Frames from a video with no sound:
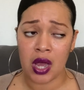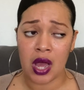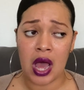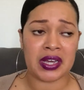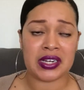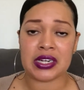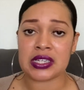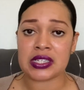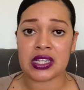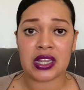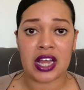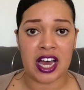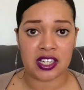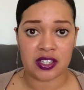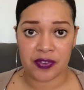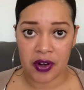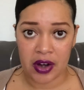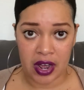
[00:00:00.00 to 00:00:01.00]
It doesn't
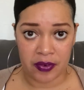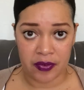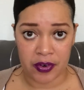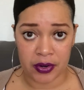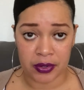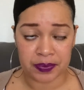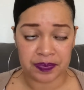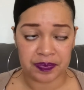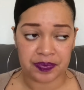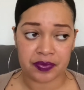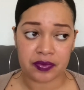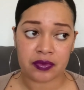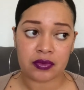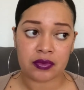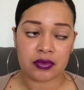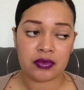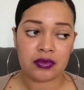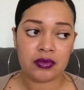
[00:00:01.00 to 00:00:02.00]
last forever.
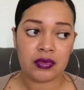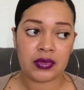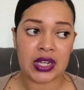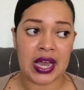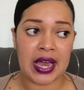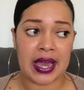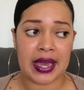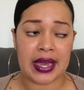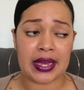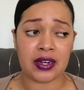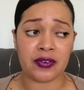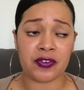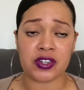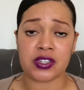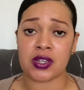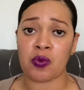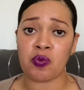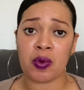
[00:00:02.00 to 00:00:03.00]
And for
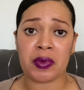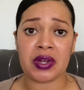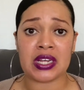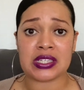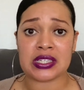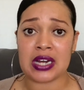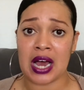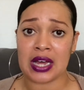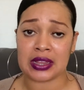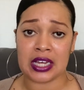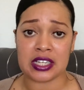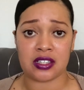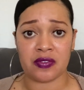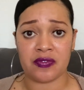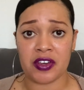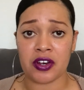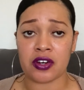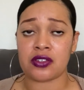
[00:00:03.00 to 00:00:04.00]
some women, it's not that
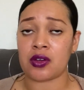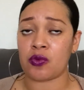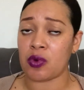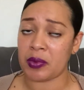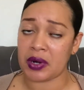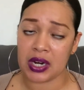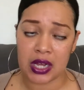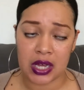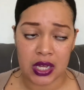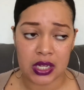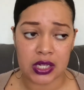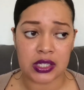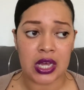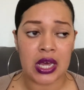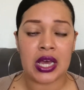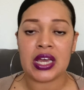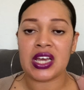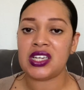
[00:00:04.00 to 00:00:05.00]
severe. Some women it is.
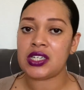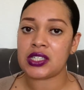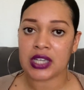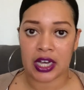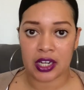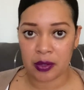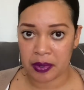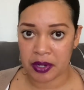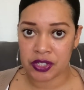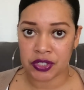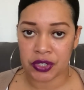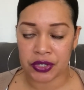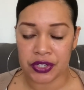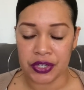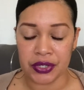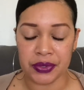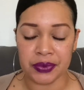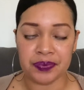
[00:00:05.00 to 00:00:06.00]
It just kind of depends on
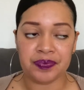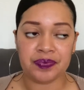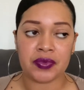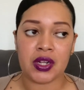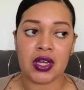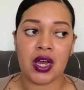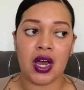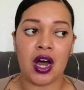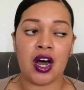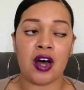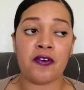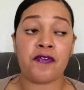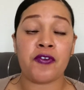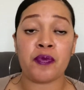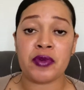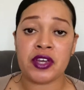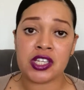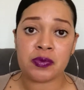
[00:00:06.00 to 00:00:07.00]
you. For
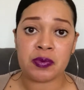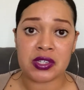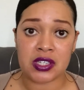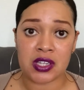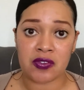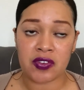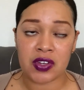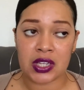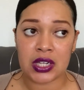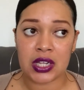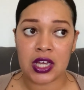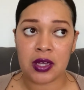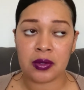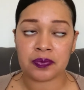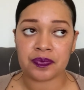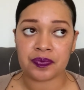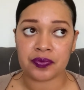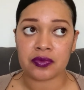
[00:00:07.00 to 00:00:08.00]
me
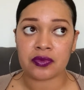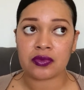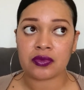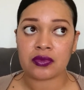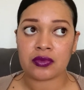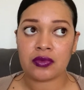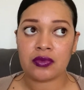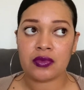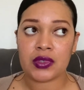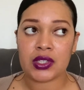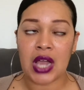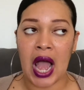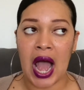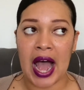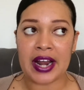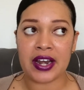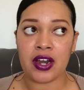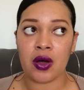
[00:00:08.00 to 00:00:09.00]
specifically,
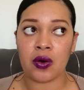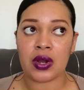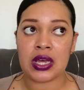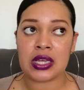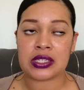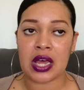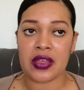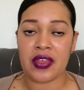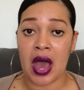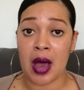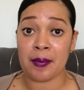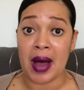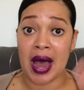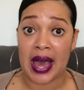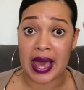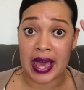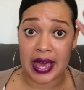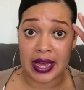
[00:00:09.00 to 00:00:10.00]
I noticed that
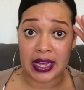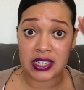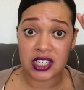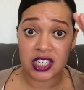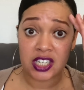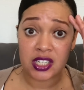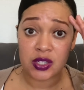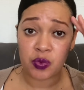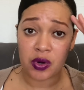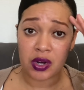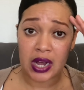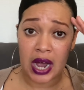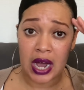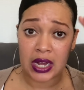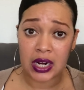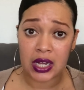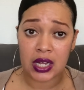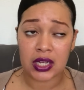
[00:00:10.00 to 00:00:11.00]
my edges were
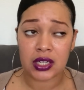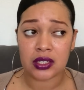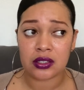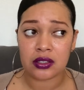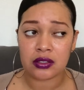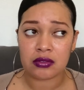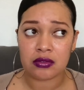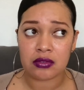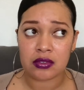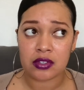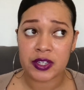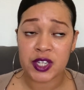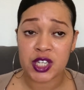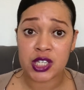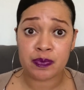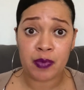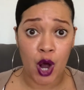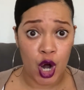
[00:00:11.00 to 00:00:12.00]
kind of
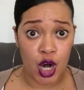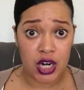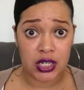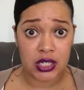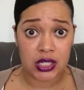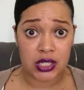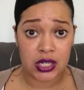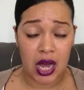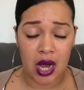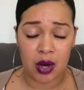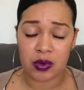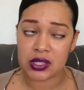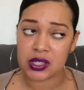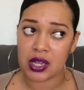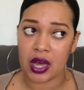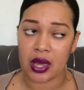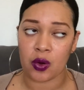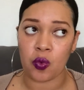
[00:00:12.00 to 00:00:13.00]
sparse. I was
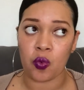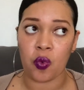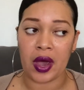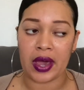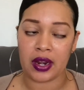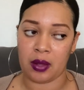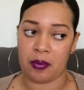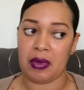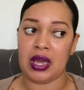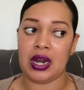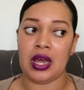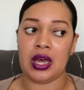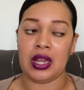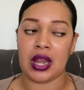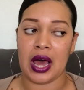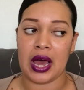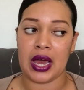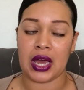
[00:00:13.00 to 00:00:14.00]
like, wait a minute,
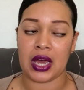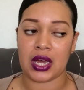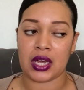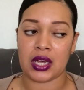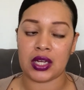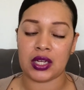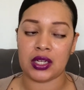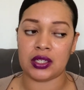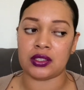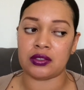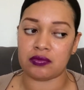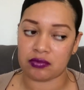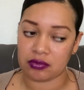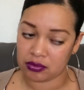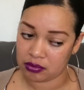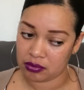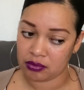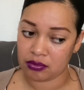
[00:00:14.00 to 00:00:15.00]
like
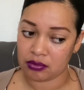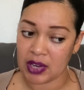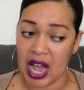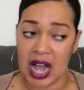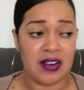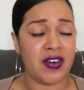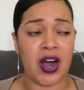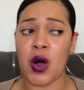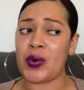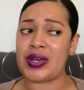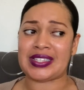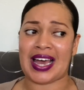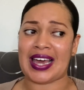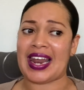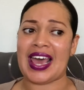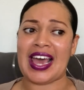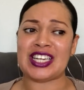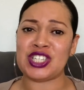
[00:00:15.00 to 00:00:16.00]
I've always had
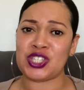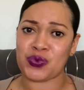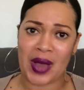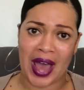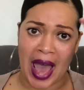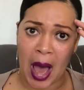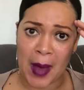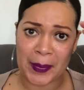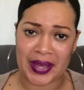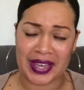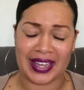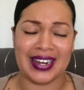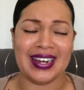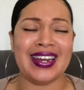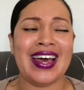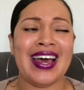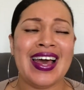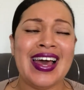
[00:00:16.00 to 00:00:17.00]
edges, what
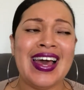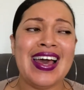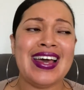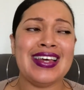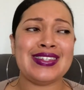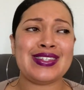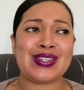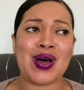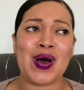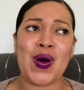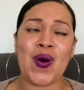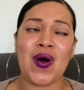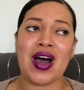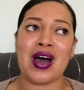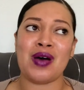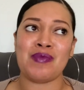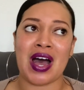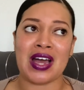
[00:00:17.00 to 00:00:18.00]
happened? And so
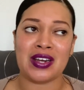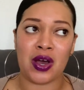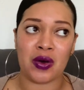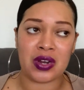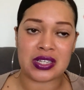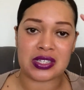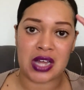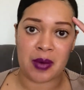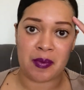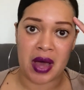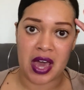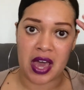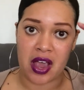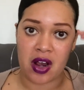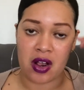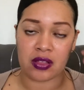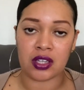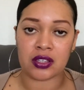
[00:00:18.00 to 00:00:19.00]
I noticed that my
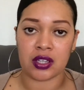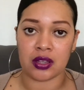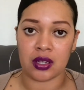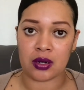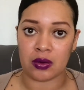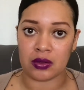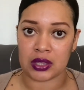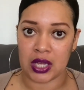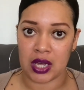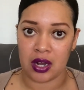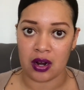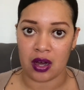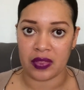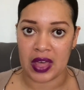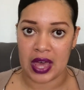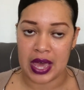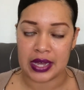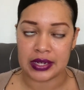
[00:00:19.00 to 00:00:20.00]
hair looked a little thin on
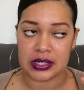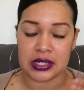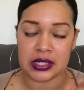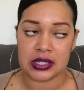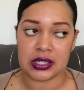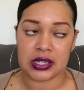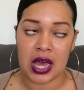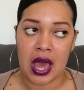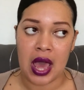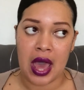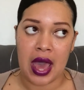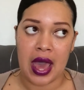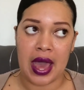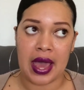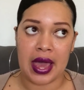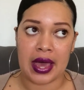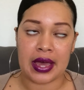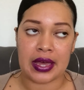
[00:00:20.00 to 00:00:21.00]
the edges.
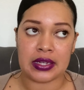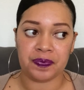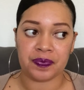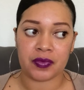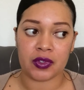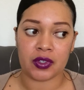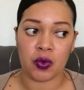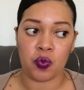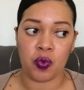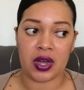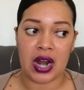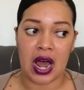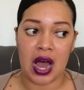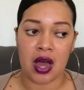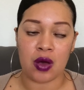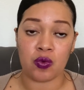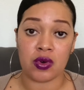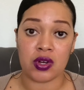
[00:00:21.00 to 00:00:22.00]
And when
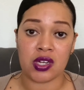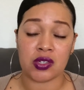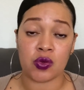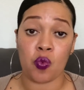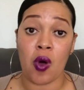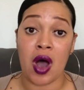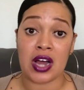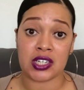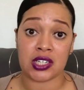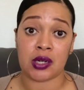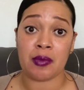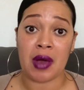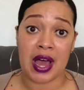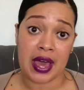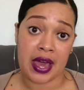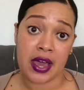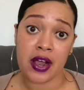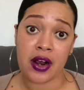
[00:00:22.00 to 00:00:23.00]
I was washing my
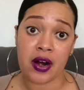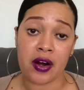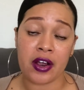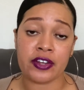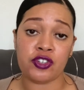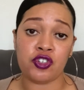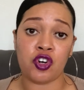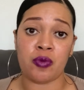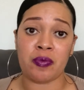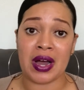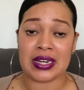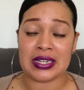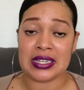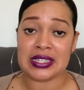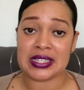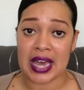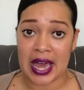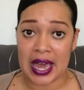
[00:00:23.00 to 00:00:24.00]
hair and doing my
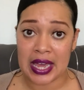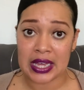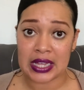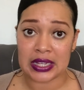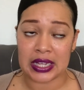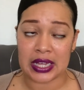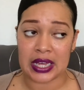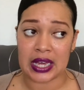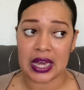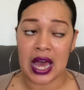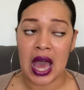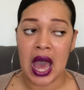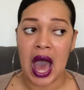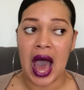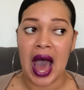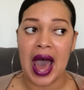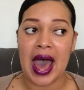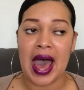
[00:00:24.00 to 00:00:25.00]
detangling,
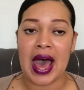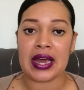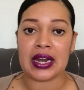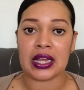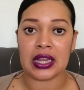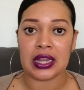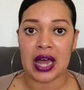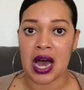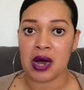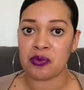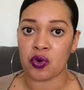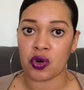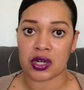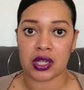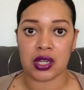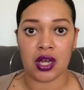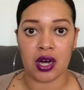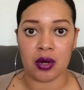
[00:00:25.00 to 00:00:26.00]
I had a lot more
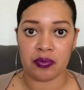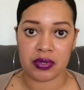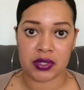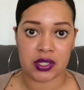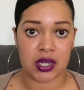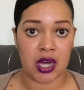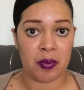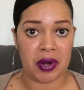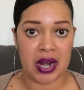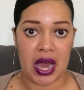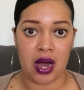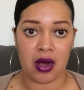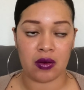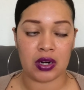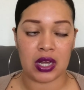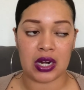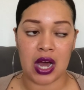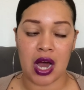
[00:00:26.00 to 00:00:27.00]
clumps coming out,
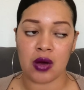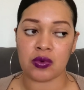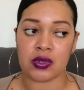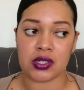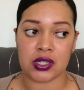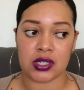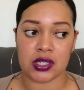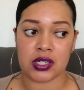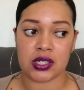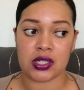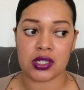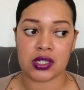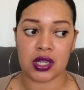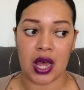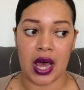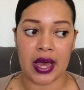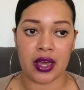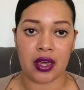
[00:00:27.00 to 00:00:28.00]
and I was just
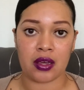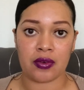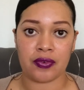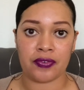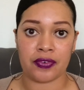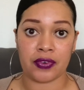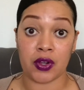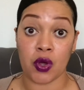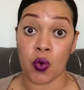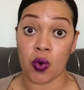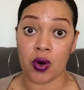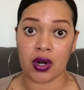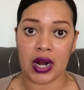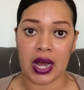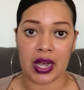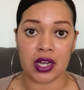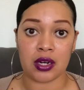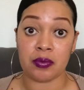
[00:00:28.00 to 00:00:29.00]
like floored. I
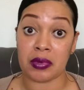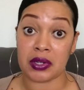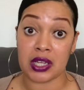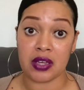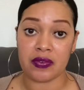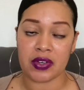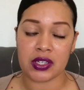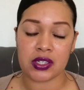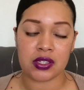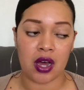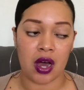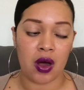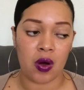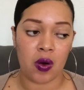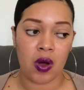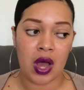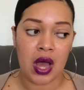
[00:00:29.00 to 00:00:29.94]
couldn't believe it. So